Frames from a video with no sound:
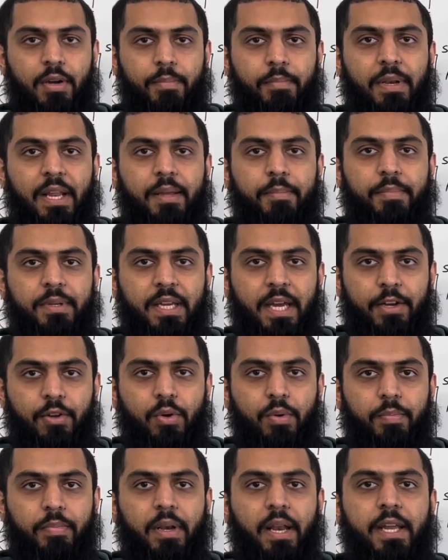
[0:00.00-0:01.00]
play piano,
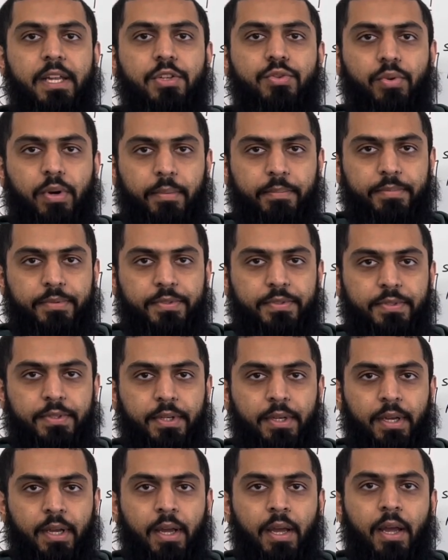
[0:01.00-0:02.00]
play drums.
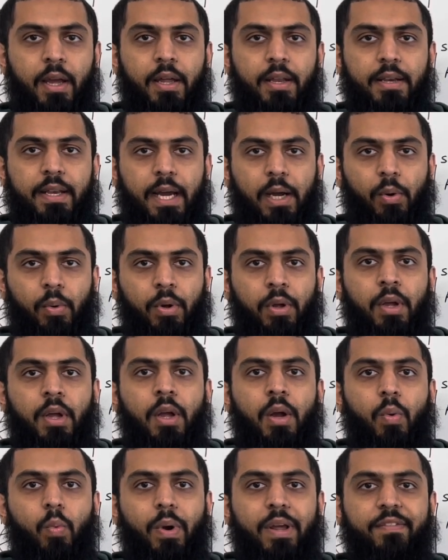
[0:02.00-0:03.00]
Now,
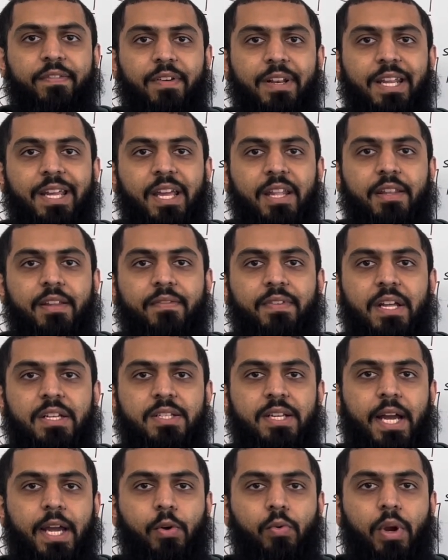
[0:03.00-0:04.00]
when filling in the Venn
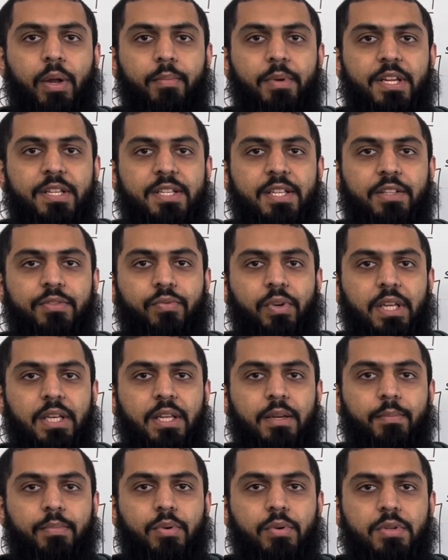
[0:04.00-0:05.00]
diagram, it is really
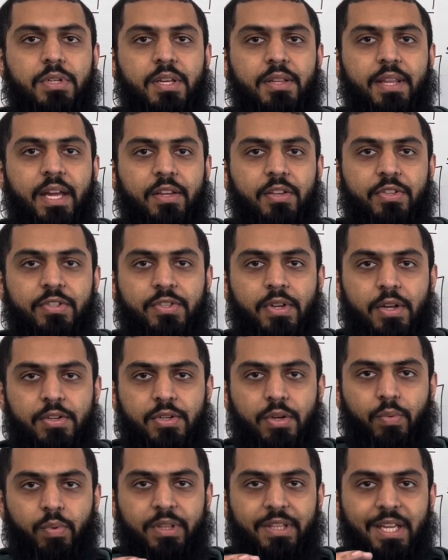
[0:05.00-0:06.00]
important that you start
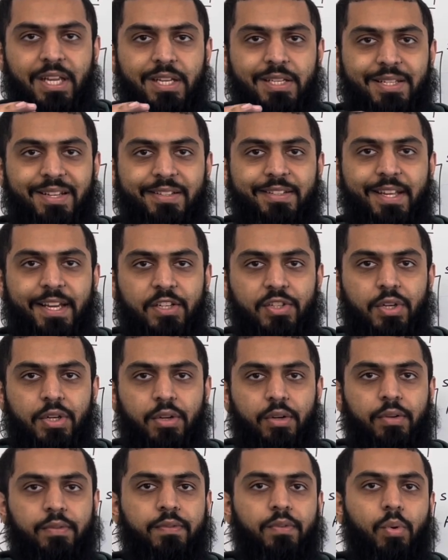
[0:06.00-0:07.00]
off with the intersection
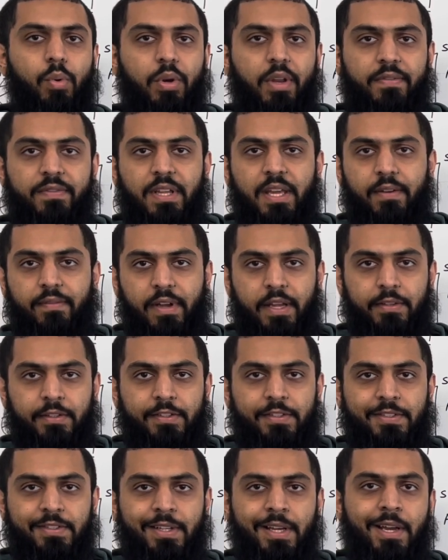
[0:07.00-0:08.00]
of all of the
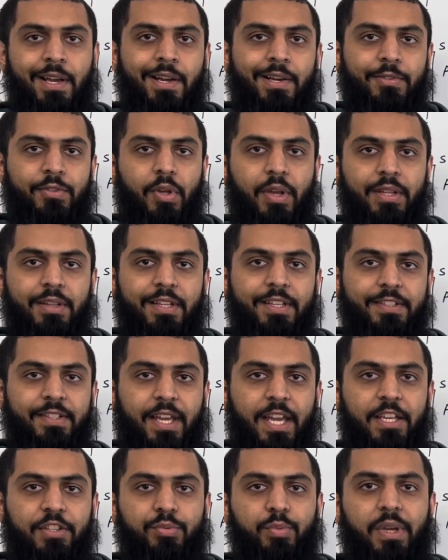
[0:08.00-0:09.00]
events. So in this
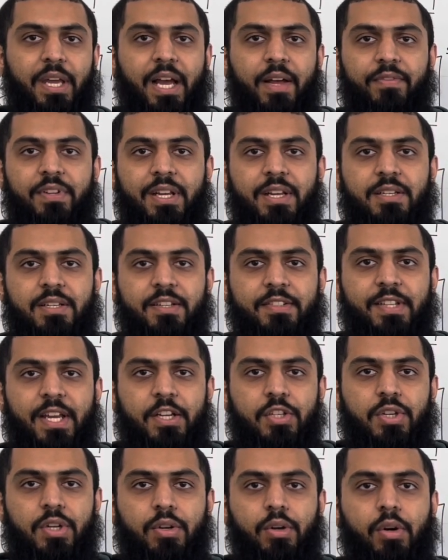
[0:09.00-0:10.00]
case, we have the
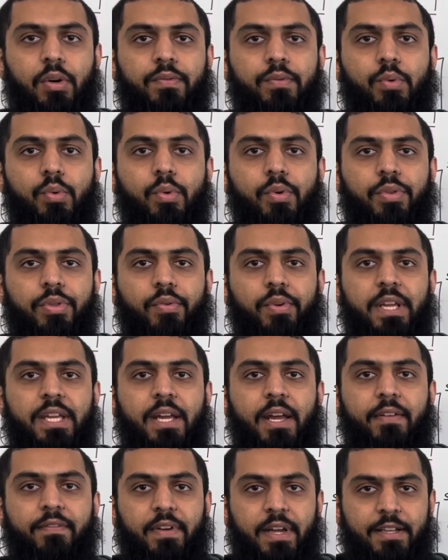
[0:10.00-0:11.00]
intersection of all three
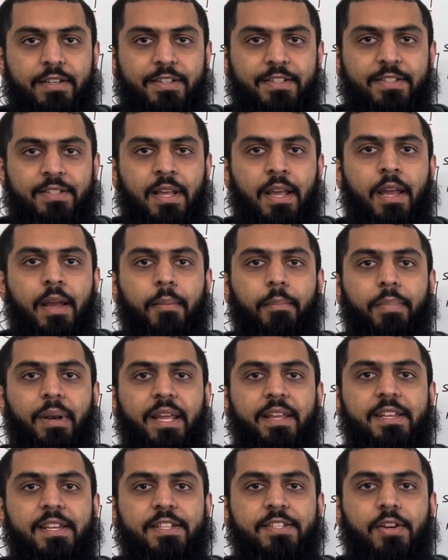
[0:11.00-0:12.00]
events, play
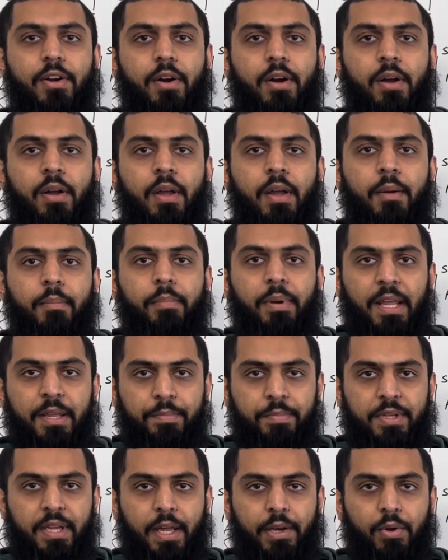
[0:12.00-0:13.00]
guitar, play
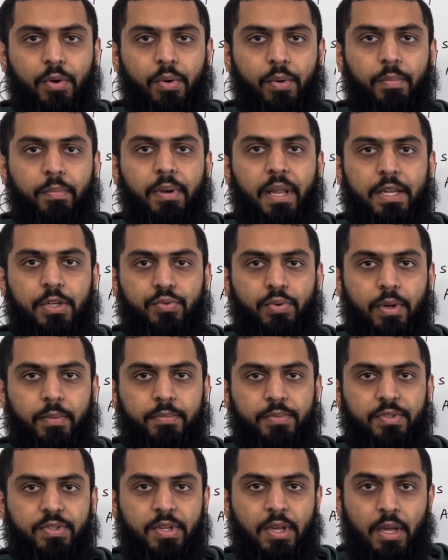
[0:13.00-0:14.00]
piano, play
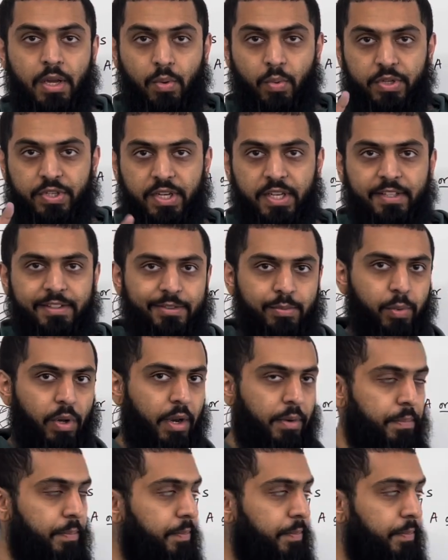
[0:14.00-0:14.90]
drums, which is 1.